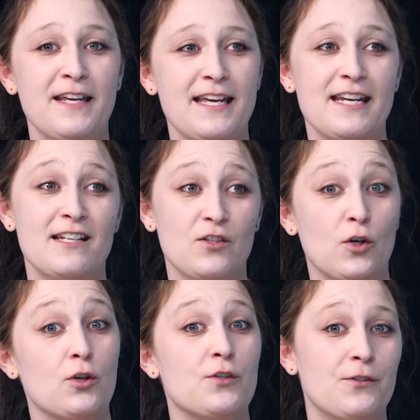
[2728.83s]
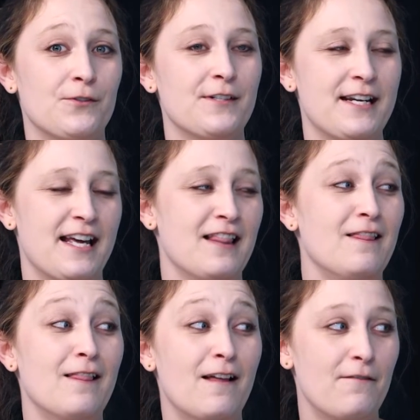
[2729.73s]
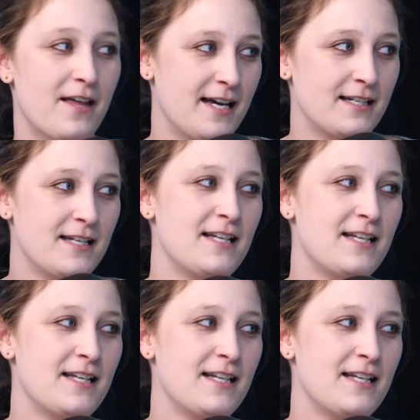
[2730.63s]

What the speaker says: It is her story, and I love that.